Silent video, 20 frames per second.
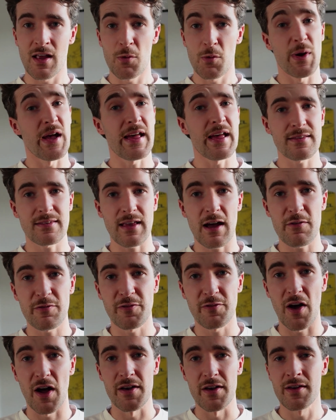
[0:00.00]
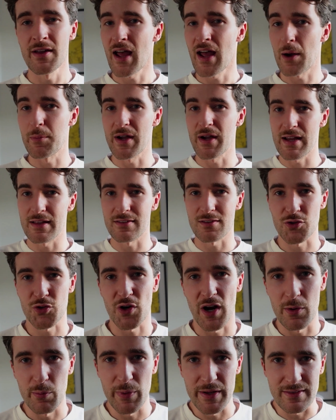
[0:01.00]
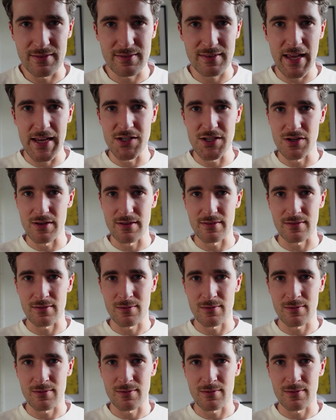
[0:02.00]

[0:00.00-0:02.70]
we're here to have fun, and we're here to try and win stages.